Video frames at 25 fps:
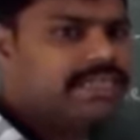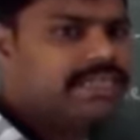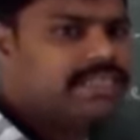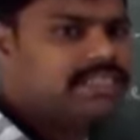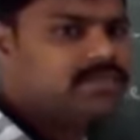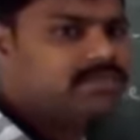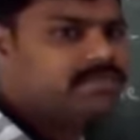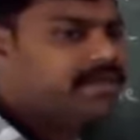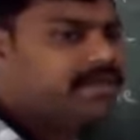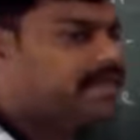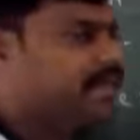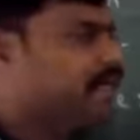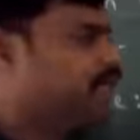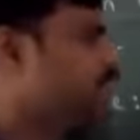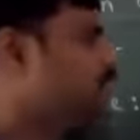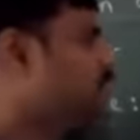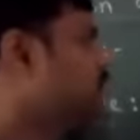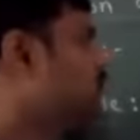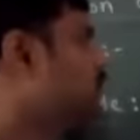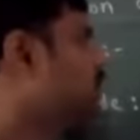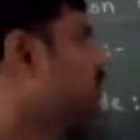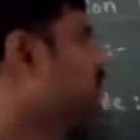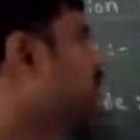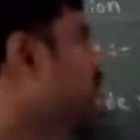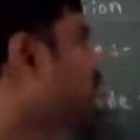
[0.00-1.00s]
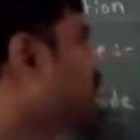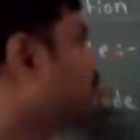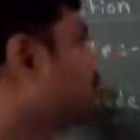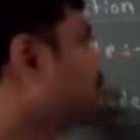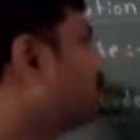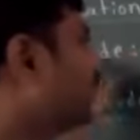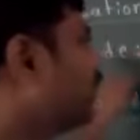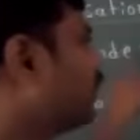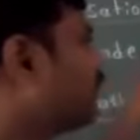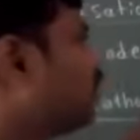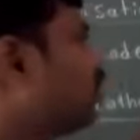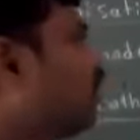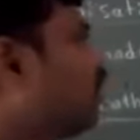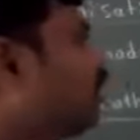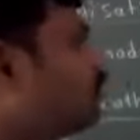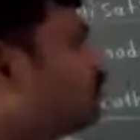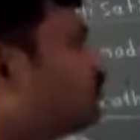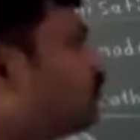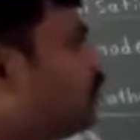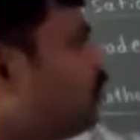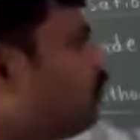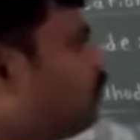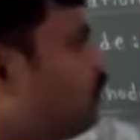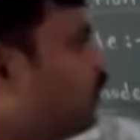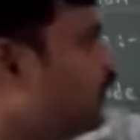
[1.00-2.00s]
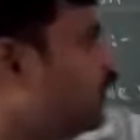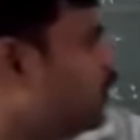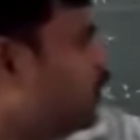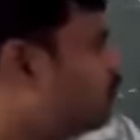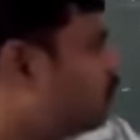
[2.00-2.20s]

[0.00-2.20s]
takes place by loss of